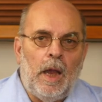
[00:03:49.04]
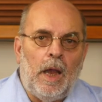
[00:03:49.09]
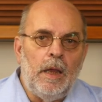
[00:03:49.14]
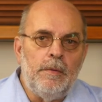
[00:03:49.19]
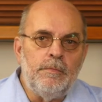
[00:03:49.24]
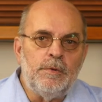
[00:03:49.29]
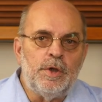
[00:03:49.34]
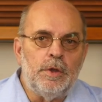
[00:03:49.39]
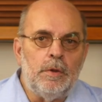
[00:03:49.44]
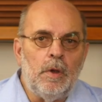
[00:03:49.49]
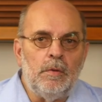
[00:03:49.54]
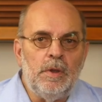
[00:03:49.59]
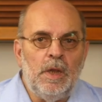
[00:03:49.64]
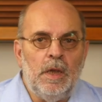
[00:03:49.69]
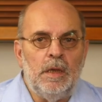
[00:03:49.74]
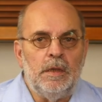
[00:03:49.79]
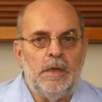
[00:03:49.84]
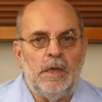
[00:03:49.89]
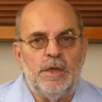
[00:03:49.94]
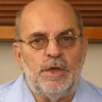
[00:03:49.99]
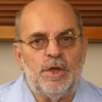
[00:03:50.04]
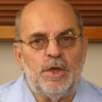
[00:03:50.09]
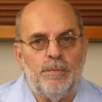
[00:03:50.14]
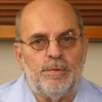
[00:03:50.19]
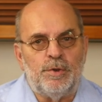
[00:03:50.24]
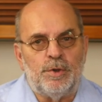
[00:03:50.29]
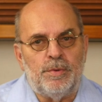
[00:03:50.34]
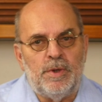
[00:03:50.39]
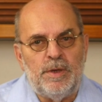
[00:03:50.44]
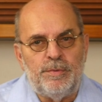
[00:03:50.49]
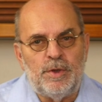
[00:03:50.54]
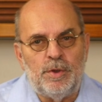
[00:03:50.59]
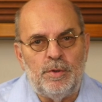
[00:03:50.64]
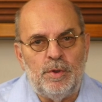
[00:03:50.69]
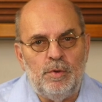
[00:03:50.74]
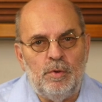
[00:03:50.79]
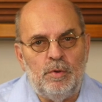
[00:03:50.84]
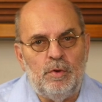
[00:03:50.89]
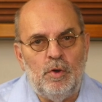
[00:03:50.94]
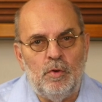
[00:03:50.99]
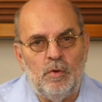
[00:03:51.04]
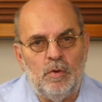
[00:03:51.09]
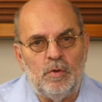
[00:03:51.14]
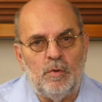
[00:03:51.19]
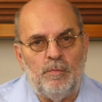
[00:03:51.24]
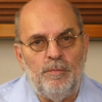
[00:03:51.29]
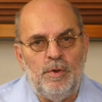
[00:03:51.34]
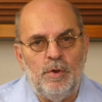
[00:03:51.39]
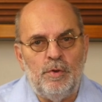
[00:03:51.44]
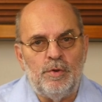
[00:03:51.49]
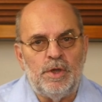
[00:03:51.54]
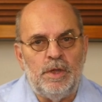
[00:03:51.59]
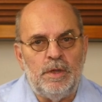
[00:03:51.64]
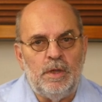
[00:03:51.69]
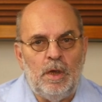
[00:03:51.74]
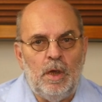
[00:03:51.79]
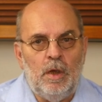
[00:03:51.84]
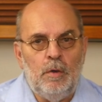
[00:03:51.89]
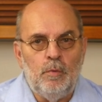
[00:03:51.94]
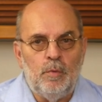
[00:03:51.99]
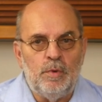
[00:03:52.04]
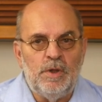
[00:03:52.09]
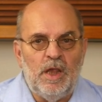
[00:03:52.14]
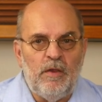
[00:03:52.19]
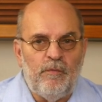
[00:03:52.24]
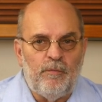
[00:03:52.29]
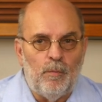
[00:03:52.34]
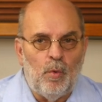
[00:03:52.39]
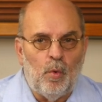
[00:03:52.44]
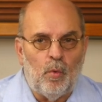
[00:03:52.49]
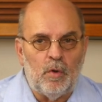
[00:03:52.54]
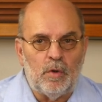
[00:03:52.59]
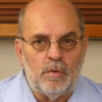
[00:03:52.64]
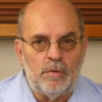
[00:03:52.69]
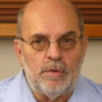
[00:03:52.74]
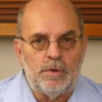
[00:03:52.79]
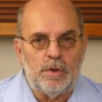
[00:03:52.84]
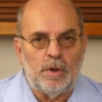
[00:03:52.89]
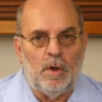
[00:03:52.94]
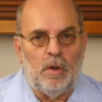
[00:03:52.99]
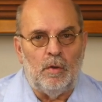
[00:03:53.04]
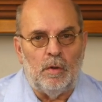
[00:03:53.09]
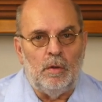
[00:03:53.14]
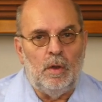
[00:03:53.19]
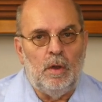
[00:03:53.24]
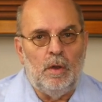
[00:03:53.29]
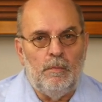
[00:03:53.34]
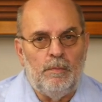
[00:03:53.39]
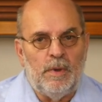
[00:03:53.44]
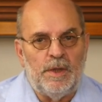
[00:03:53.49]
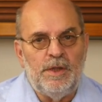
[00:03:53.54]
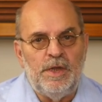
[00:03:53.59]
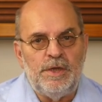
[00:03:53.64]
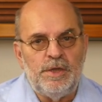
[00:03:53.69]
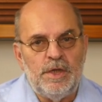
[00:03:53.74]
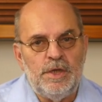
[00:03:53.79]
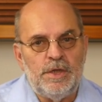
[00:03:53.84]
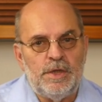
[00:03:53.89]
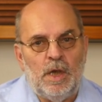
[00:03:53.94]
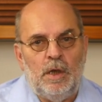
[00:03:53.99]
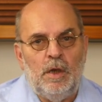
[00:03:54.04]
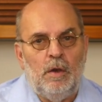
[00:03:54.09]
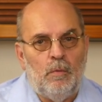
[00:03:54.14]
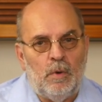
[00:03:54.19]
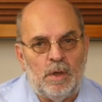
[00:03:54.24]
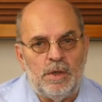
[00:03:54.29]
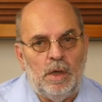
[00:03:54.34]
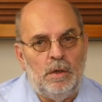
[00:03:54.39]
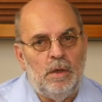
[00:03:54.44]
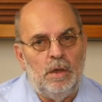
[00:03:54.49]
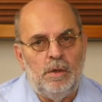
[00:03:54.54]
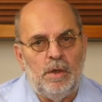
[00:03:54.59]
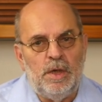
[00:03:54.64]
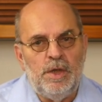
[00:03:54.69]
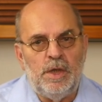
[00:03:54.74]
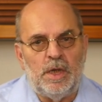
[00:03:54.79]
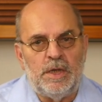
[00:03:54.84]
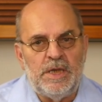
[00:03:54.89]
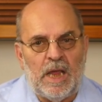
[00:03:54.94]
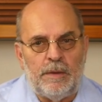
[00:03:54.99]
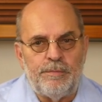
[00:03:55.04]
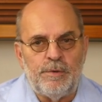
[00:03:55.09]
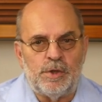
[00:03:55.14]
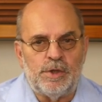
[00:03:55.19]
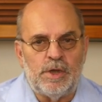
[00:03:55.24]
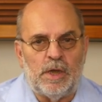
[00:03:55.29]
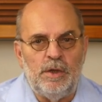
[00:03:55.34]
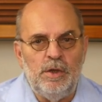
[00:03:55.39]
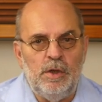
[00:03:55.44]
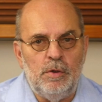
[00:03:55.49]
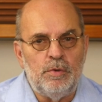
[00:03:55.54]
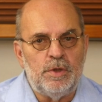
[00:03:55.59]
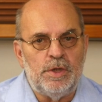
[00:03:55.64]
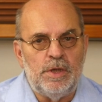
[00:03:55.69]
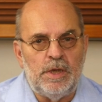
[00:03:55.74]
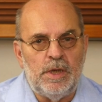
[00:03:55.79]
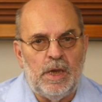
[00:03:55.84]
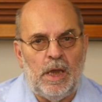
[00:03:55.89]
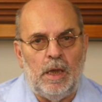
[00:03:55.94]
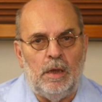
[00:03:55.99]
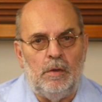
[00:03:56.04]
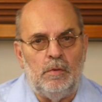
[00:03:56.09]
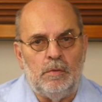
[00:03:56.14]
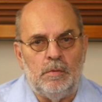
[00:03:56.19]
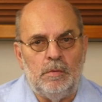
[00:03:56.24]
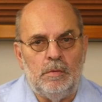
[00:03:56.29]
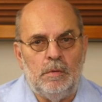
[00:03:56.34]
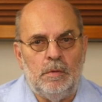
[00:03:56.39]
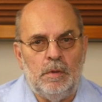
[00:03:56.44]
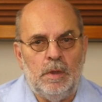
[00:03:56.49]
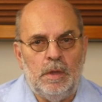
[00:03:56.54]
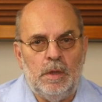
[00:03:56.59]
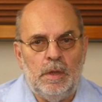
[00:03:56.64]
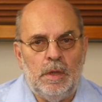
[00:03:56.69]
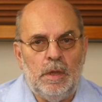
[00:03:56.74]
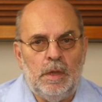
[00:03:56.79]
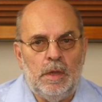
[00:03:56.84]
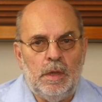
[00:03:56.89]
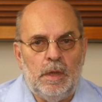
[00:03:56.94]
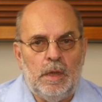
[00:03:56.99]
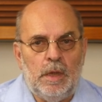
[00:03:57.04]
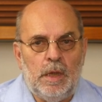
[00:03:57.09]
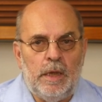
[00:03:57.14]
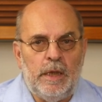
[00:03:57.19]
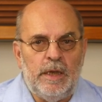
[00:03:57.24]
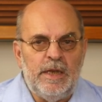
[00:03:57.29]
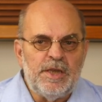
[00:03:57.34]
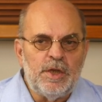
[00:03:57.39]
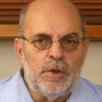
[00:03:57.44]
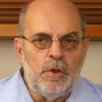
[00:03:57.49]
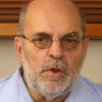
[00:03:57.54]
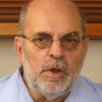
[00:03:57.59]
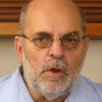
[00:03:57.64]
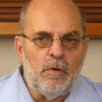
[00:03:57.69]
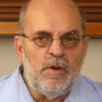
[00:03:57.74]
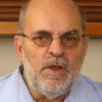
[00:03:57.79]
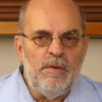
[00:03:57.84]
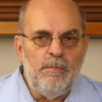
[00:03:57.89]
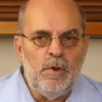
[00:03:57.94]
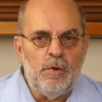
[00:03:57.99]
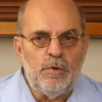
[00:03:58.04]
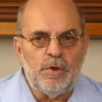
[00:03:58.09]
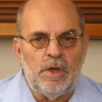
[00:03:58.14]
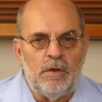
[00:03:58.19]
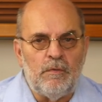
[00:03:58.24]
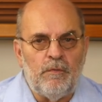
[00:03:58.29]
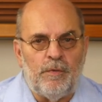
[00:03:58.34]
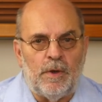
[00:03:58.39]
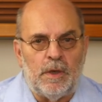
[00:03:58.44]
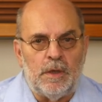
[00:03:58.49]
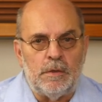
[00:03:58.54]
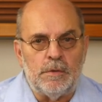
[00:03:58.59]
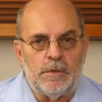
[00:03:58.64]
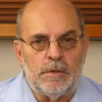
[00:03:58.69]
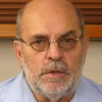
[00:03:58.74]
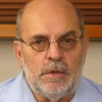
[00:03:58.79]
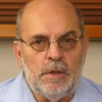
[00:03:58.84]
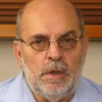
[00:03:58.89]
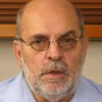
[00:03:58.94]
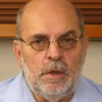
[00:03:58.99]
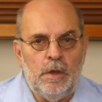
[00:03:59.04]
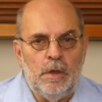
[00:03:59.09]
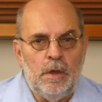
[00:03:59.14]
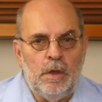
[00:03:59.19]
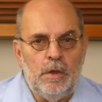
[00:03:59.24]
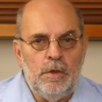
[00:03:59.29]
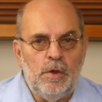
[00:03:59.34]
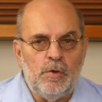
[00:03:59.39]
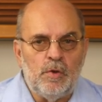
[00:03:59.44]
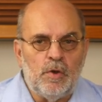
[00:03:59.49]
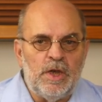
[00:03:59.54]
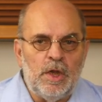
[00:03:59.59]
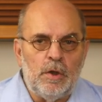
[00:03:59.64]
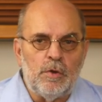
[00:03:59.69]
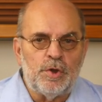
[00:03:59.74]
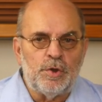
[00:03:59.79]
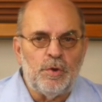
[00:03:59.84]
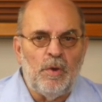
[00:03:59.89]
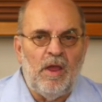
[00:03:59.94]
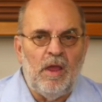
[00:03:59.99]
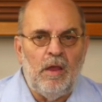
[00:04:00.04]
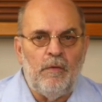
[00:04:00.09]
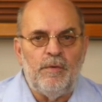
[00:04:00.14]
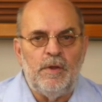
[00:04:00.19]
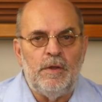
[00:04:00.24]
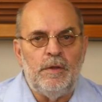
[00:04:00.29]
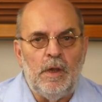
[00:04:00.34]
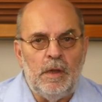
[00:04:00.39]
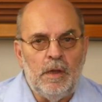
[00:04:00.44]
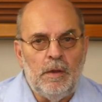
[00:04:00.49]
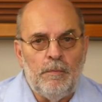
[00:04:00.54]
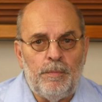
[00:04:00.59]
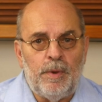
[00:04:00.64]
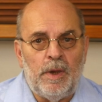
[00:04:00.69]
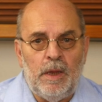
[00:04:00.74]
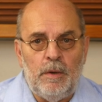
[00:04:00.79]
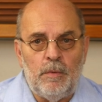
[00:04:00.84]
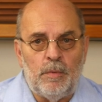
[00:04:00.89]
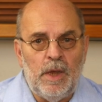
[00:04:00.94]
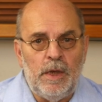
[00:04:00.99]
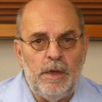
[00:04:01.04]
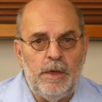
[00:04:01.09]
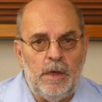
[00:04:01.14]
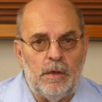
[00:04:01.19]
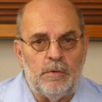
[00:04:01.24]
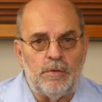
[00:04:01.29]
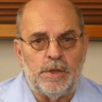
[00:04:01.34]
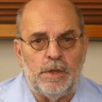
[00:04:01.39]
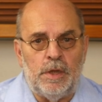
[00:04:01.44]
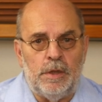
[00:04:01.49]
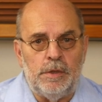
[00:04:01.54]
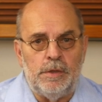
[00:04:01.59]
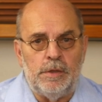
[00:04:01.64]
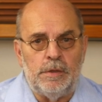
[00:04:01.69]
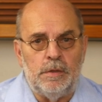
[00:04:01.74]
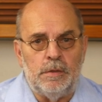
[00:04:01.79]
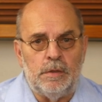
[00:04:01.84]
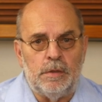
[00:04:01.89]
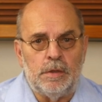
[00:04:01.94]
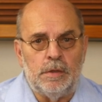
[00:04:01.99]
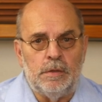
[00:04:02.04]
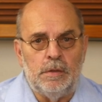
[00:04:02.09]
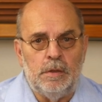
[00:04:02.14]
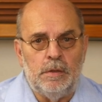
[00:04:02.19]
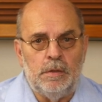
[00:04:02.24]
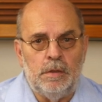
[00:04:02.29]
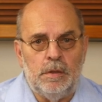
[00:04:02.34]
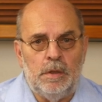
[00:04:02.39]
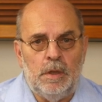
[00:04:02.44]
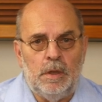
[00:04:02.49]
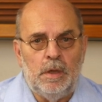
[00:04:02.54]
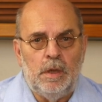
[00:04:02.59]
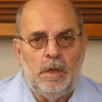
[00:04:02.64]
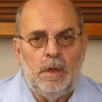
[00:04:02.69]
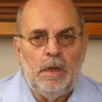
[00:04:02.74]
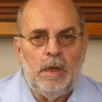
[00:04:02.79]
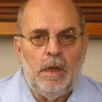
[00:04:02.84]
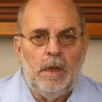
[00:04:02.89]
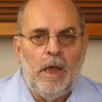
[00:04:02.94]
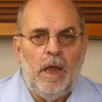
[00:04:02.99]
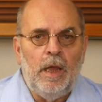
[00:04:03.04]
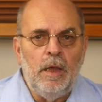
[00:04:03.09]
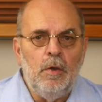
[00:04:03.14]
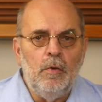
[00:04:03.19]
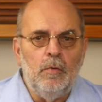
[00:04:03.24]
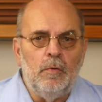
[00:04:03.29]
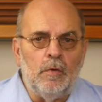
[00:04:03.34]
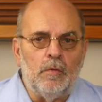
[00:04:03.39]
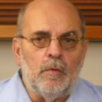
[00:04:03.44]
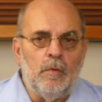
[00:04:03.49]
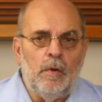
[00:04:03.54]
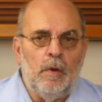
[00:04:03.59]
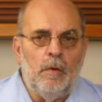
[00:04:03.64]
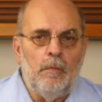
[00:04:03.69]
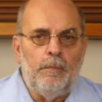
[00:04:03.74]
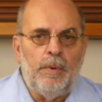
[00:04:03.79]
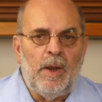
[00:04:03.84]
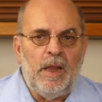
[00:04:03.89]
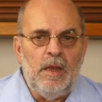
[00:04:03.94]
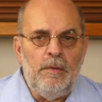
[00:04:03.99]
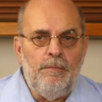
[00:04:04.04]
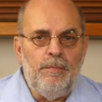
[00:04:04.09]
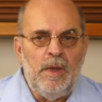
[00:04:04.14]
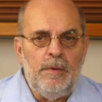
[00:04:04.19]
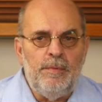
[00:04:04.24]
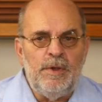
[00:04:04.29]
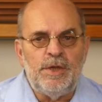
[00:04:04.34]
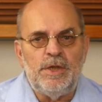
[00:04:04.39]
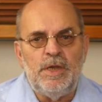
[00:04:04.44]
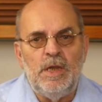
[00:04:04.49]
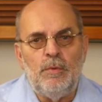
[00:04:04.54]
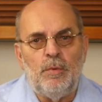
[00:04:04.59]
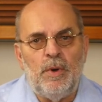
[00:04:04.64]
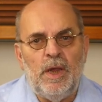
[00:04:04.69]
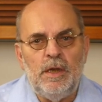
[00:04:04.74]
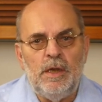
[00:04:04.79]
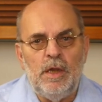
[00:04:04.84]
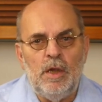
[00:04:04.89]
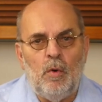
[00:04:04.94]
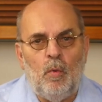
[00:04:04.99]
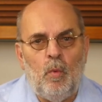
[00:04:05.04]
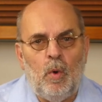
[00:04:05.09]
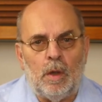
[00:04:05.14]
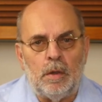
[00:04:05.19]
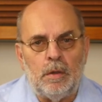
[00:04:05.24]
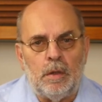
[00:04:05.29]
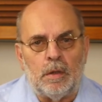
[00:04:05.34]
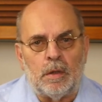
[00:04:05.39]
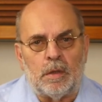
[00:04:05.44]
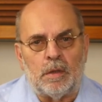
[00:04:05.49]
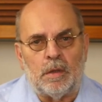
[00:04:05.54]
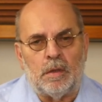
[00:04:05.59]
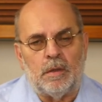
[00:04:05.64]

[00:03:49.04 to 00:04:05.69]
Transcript: I'm told that a subscription to Google Music would give more control, but this is what early adapters are using now. And it's not only music files. You can also have it play radio stations. Hey Google, play BBC Radio 1.